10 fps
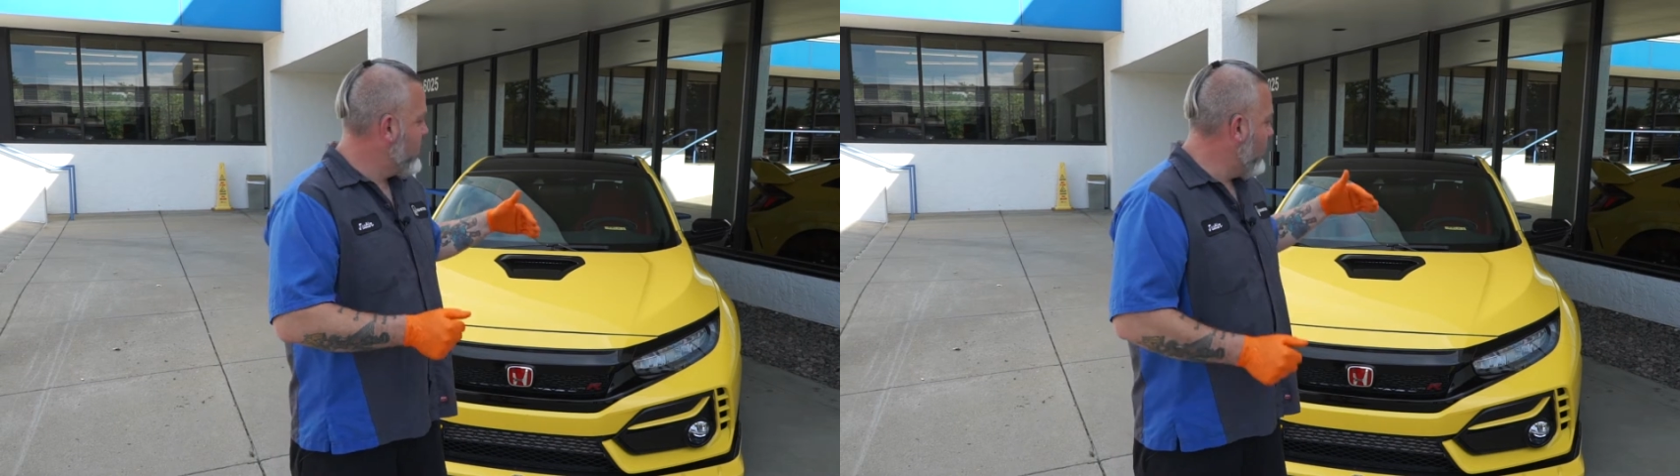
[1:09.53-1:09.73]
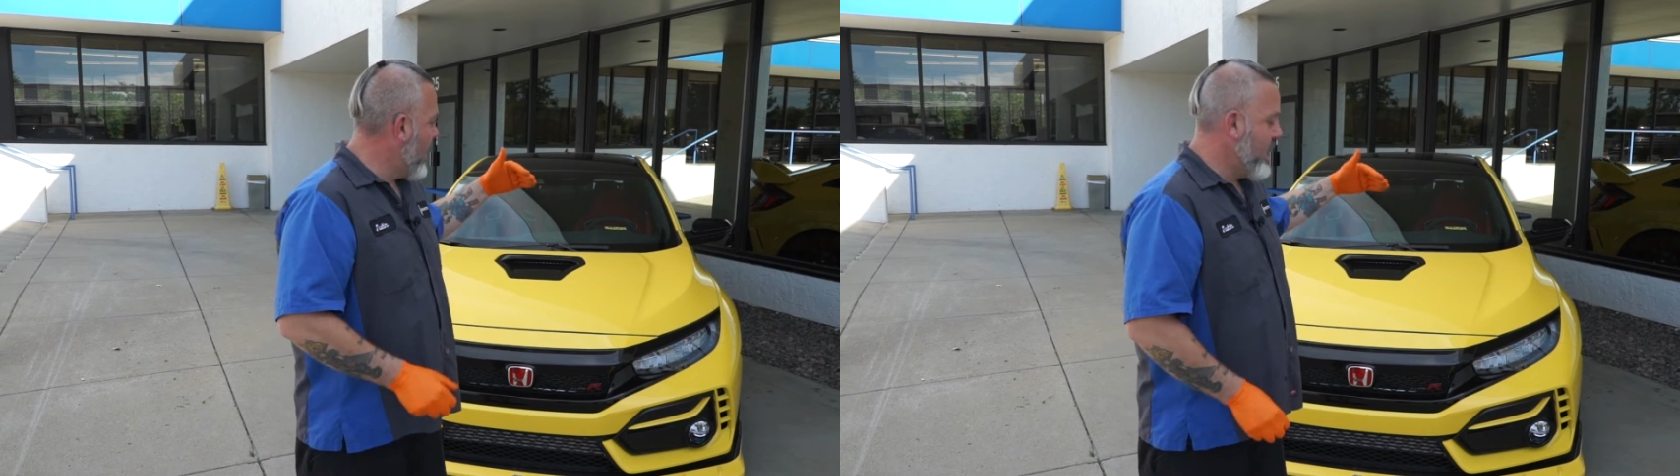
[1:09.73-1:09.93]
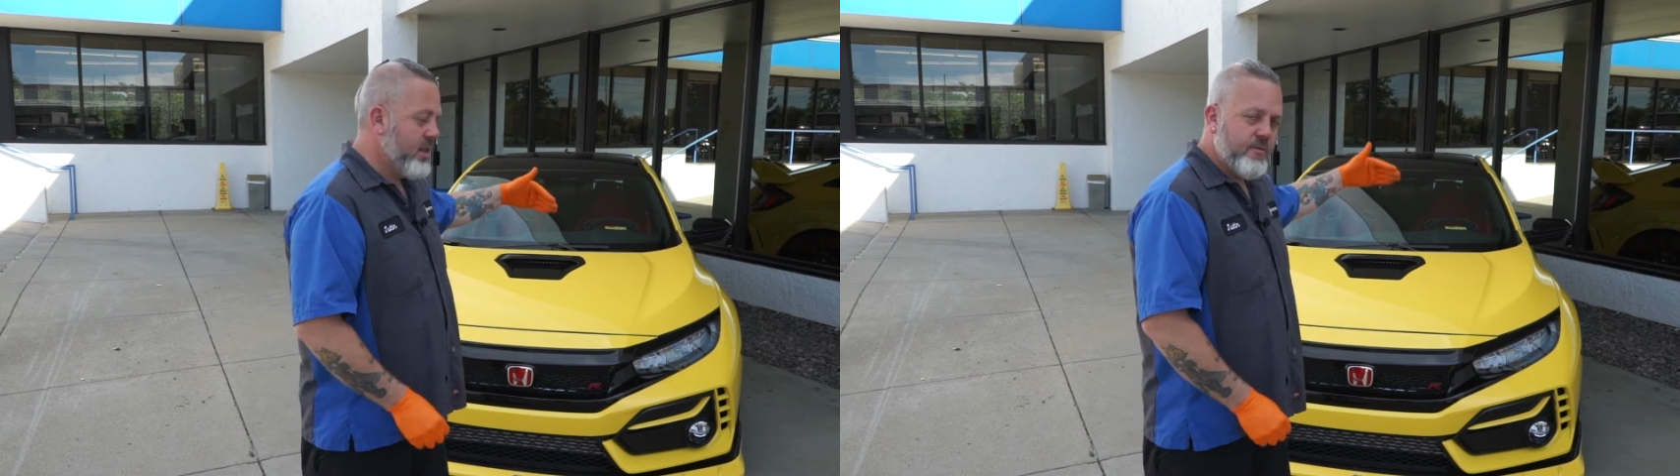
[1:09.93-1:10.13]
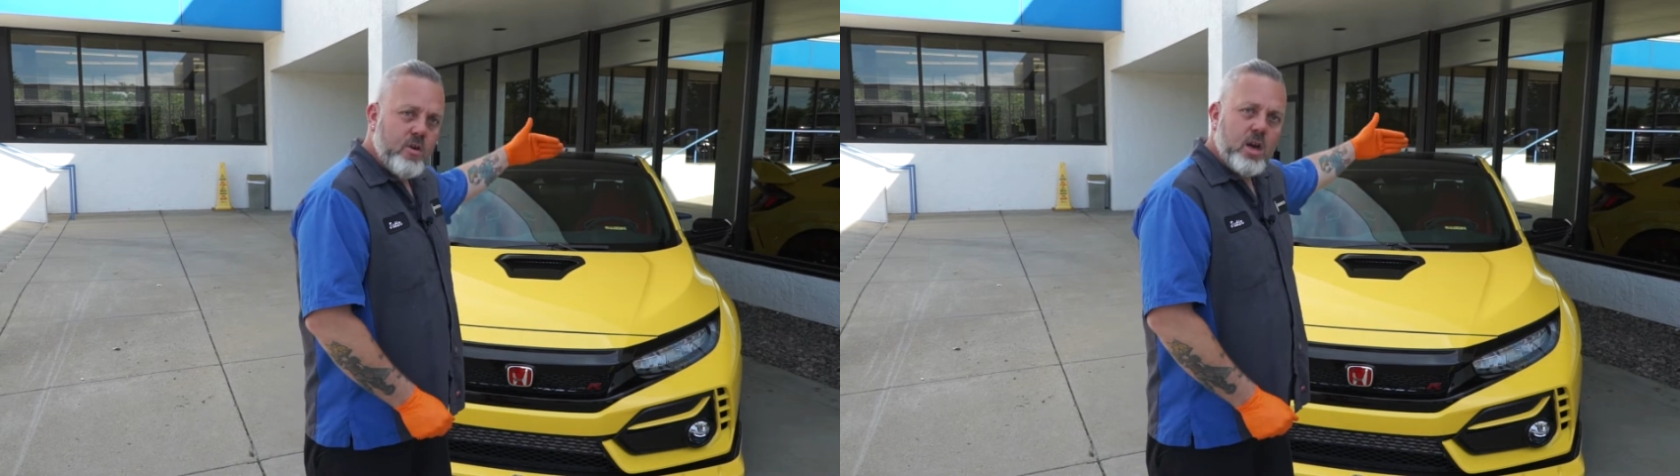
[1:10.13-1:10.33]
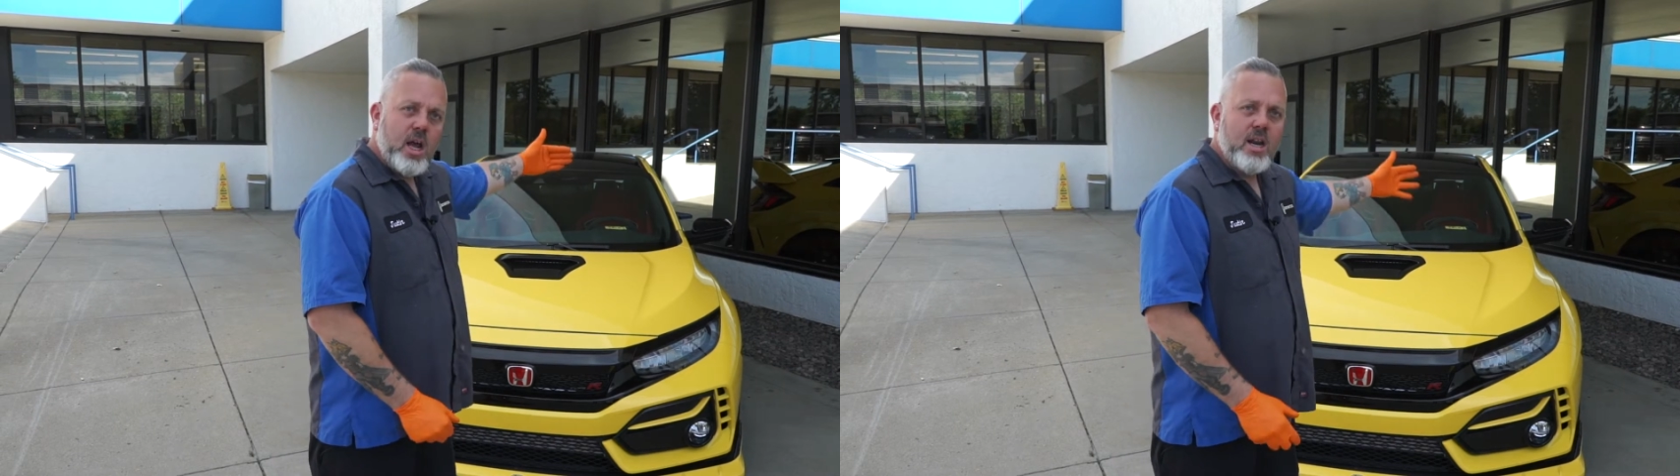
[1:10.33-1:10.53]
So 9 in the
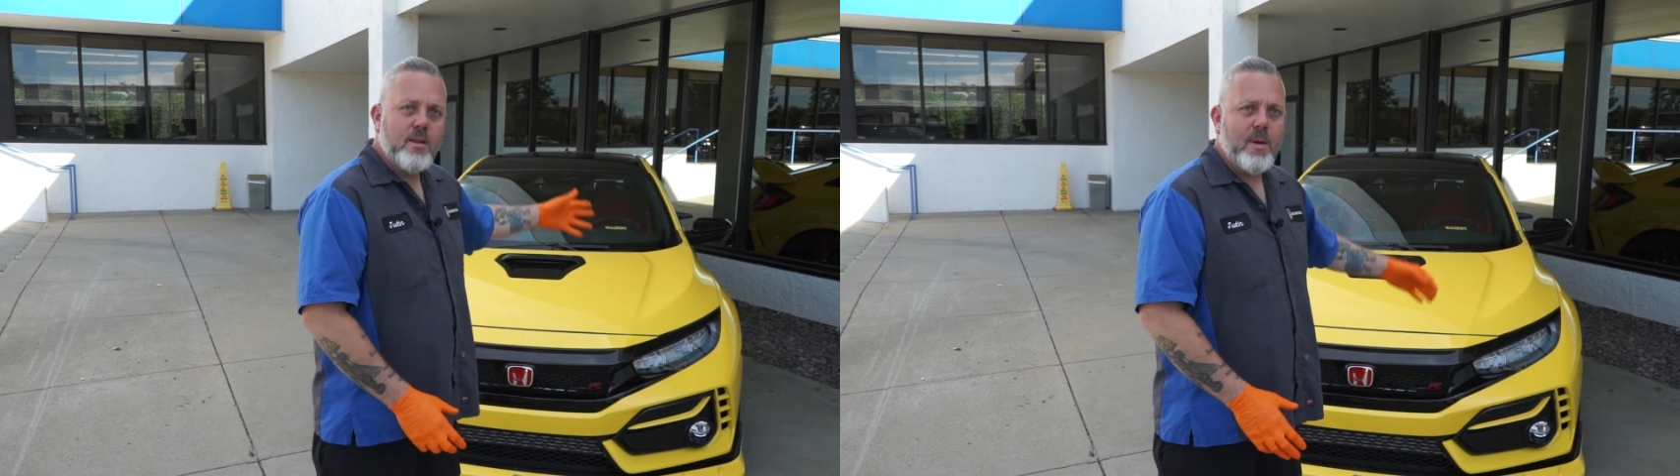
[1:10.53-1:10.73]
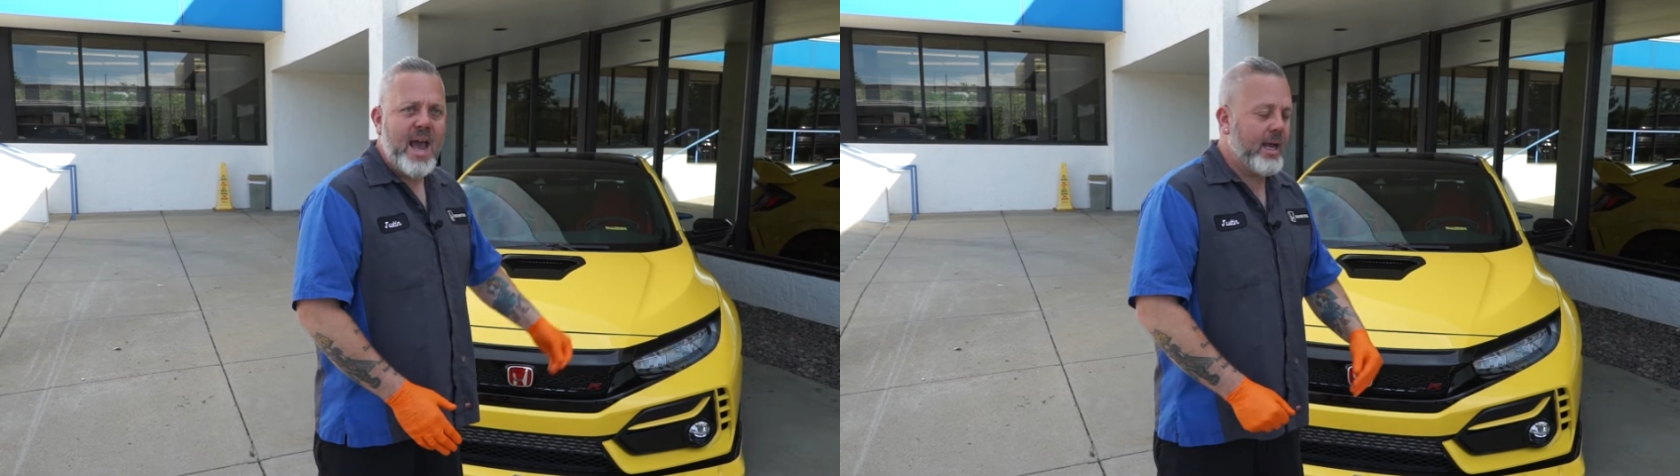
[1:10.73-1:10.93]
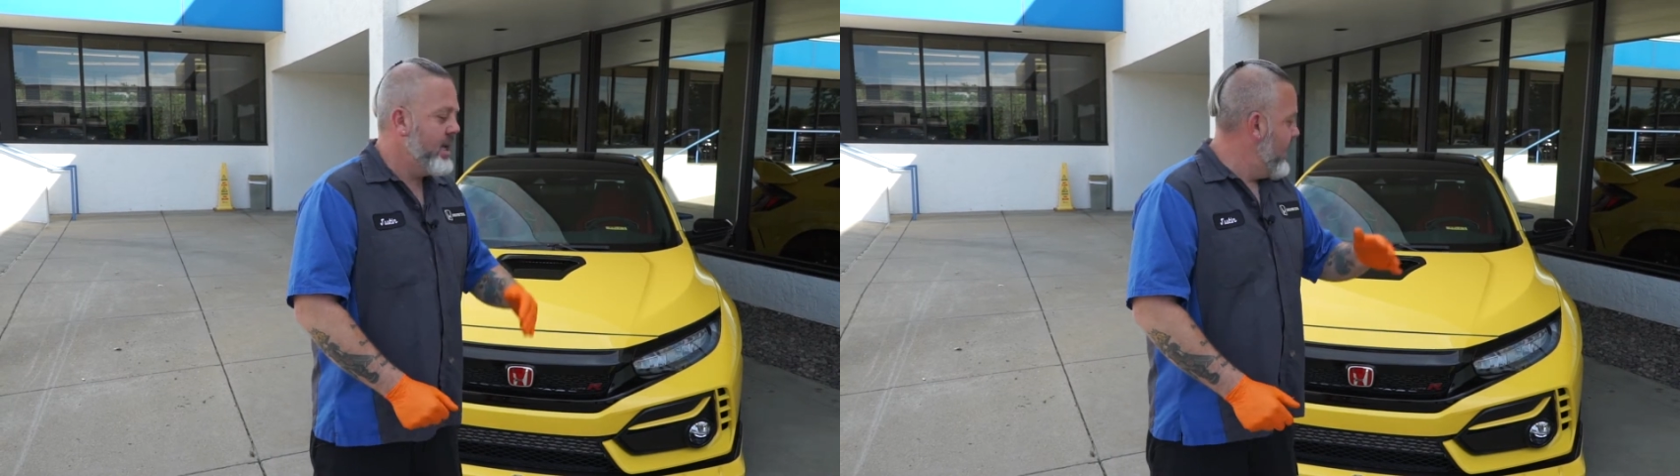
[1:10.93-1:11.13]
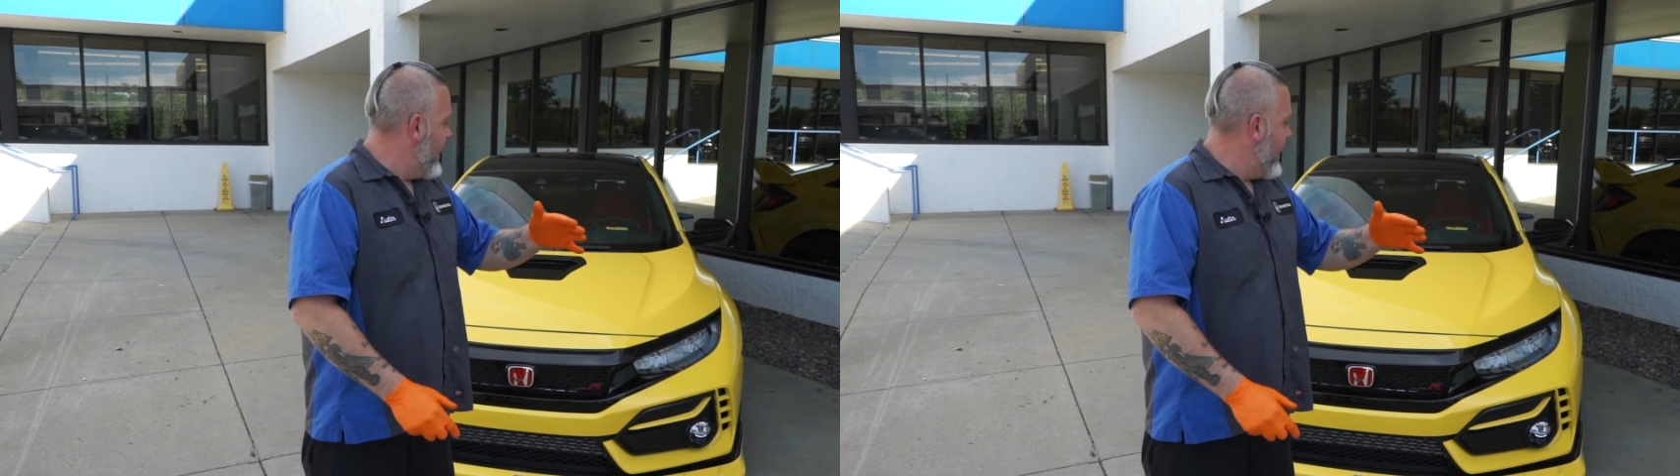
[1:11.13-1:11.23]
front, 9 in the back,